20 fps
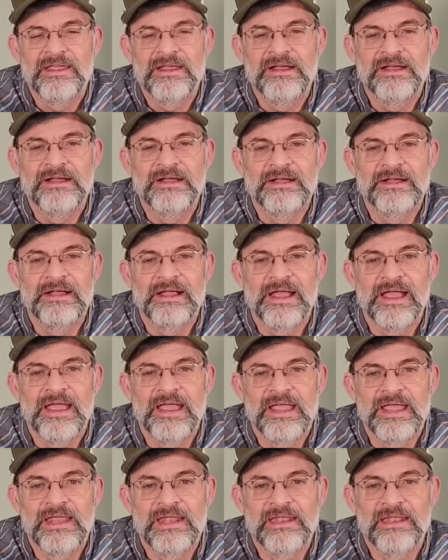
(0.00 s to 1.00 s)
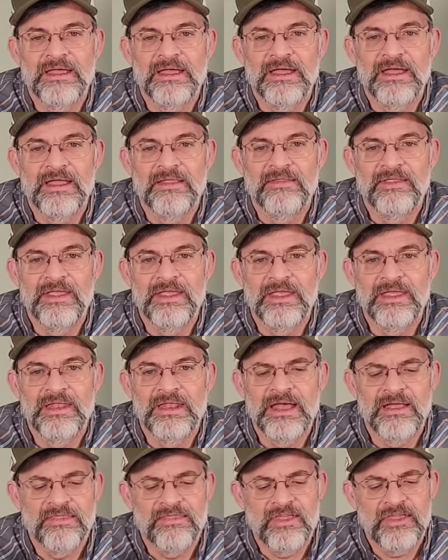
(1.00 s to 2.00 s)
Uh, and uh, and
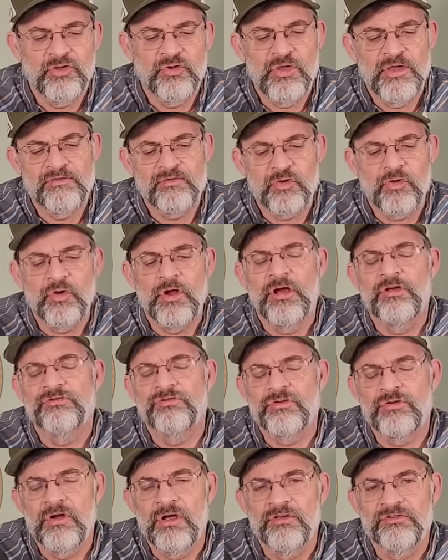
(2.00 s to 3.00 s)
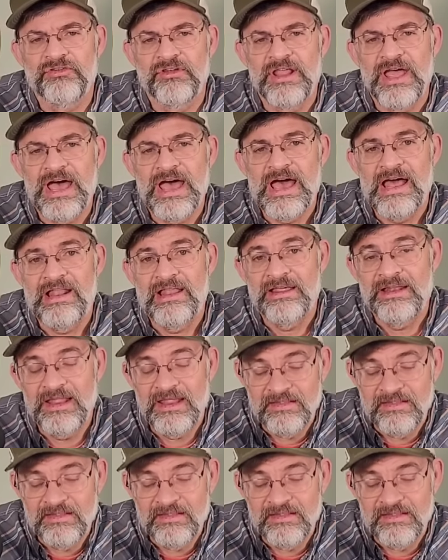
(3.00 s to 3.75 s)
then I think you have to cross across an island,